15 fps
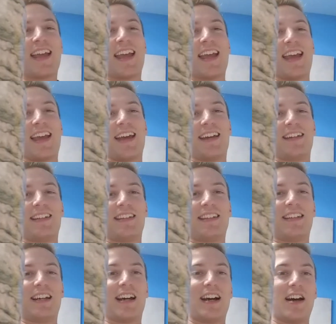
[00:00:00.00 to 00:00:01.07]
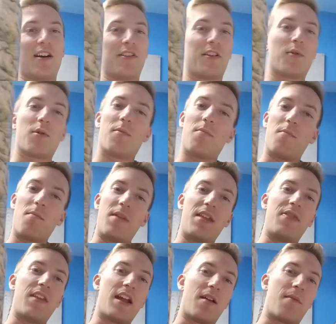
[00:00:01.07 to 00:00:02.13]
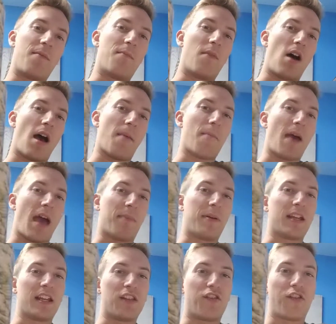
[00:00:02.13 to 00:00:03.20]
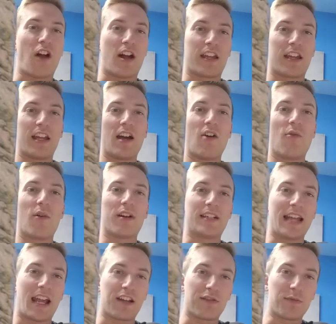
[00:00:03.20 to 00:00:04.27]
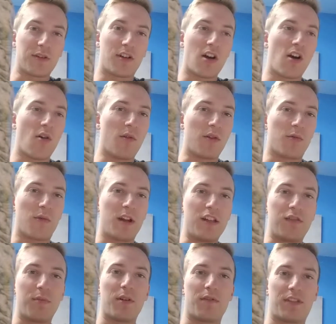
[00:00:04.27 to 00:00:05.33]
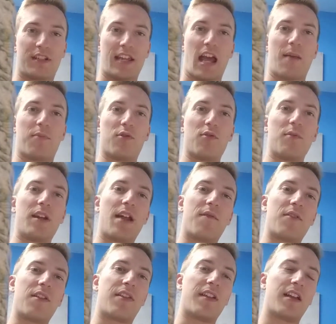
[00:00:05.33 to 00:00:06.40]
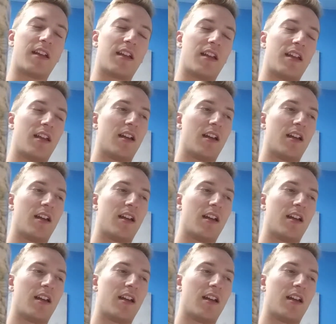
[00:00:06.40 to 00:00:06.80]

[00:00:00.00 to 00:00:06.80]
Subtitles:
and they were in there mapping and chalking out where tanks would go and arrangement of the tap room and everything.